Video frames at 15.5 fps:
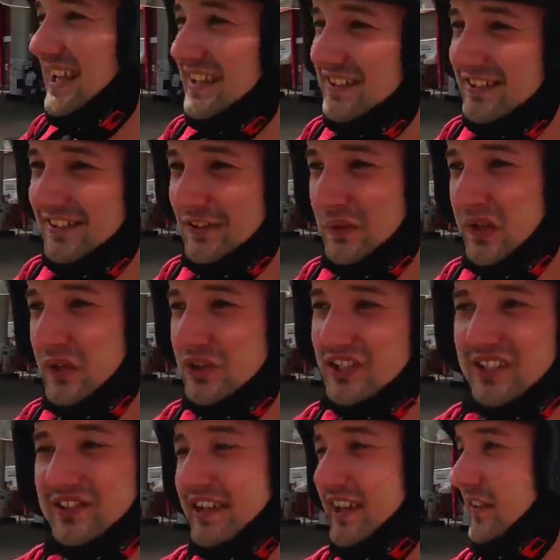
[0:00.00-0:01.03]
like this, where you
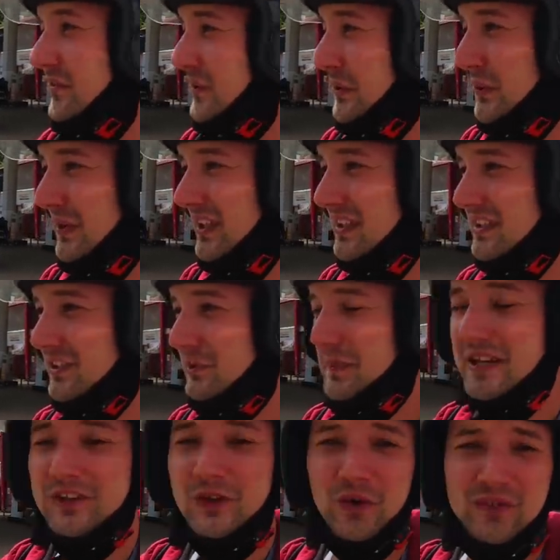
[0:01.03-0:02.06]
just have to
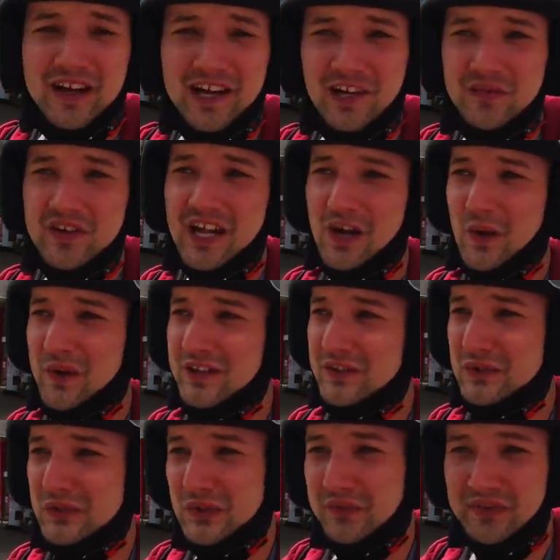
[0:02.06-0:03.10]
spend over half an hour
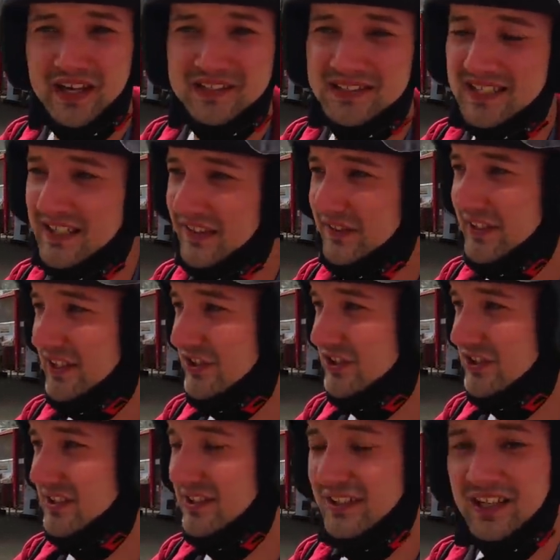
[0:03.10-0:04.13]
to find a gas
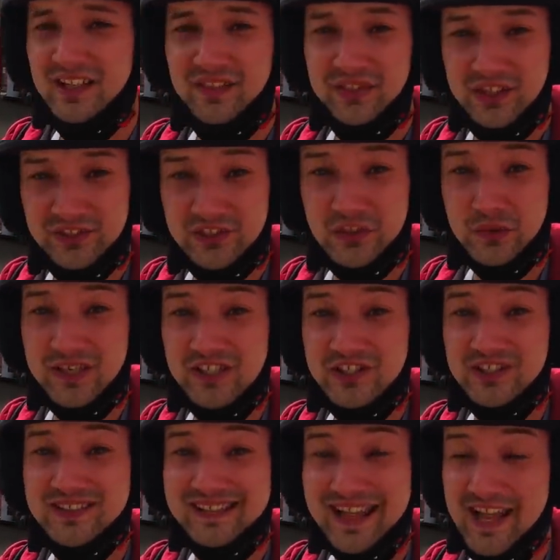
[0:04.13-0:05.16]
station, these
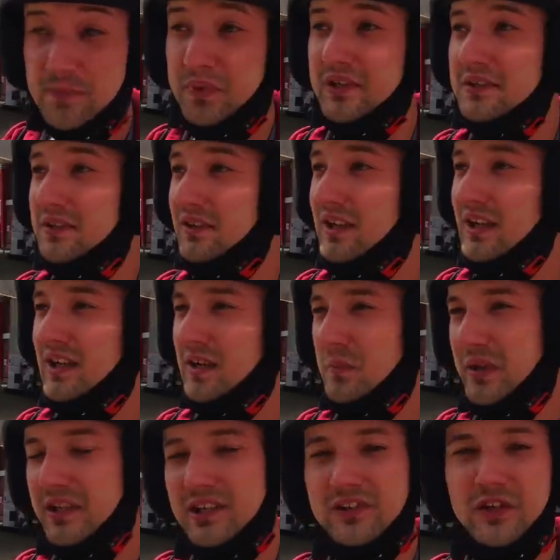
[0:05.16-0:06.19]
situations happen,
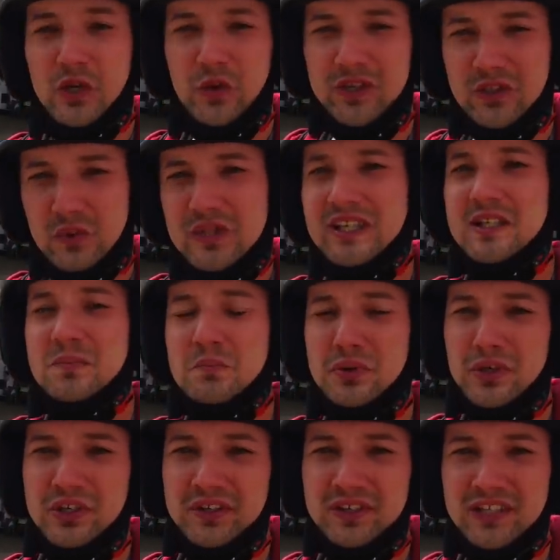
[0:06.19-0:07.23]
but it is always really
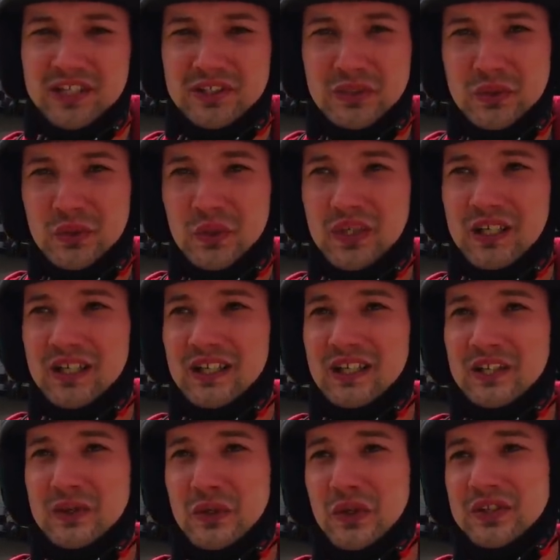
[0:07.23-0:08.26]
important that you
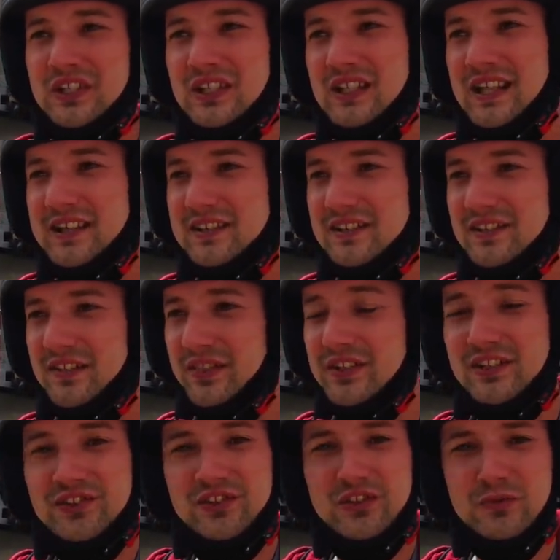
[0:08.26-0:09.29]
don't let
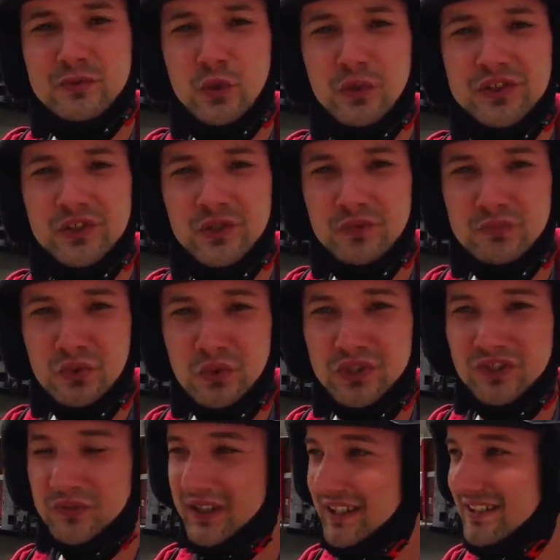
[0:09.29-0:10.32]
this ruin your
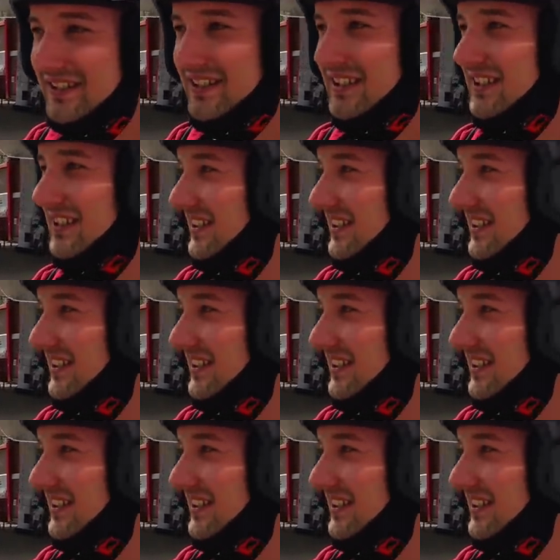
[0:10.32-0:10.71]
mood, right?